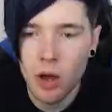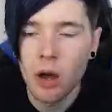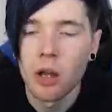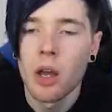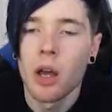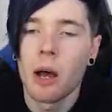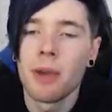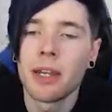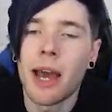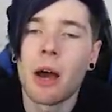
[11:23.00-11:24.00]
Oh, I
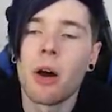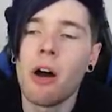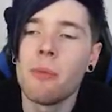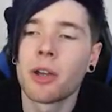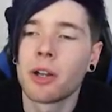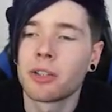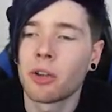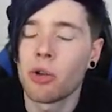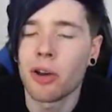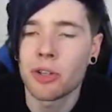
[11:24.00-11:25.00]
made it out. Oh my goodness,
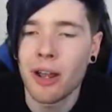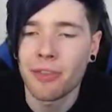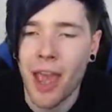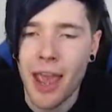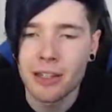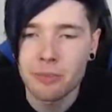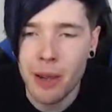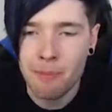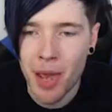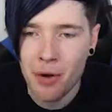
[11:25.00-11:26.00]
I thought I was gonna have to end
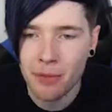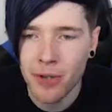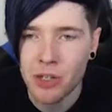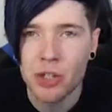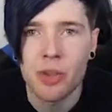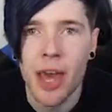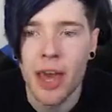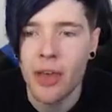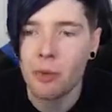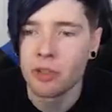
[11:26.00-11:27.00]
my bear adventure
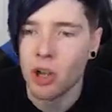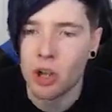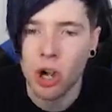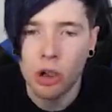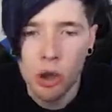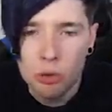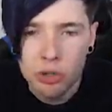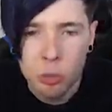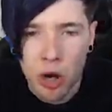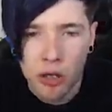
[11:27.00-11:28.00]
there. That was a
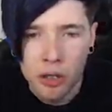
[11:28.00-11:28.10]
close one.